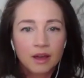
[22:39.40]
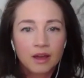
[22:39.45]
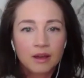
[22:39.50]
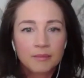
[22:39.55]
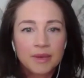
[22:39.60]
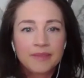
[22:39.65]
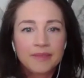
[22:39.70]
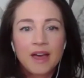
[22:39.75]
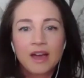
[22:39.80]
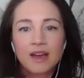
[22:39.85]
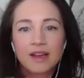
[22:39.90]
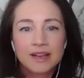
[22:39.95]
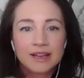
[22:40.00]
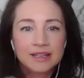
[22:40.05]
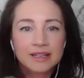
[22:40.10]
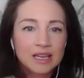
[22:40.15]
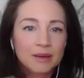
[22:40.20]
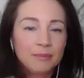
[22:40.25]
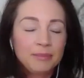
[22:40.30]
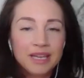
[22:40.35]
And that
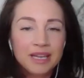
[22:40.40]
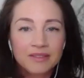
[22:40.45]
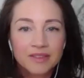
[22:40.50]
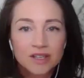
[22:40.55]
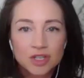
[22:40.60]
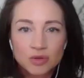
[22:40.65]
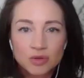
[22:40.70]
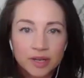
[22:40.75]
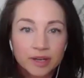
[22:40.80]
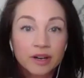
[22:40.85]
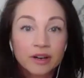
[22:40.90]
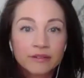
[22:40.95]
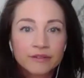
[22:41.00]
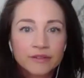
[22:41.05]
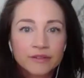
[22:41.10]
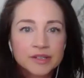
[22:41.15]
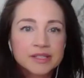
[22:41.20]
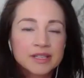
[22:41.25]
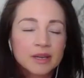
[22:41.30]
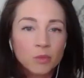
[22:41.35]
ends up being the trigger
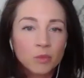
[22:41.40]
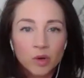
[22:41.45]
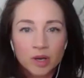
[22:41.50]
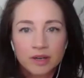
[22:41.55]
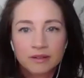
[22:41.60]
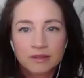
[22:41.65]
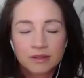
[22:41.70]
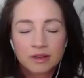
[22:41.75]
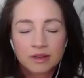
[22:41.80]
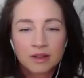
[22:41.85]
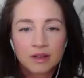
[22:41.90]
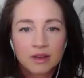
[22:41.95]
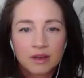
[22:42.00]
for someone.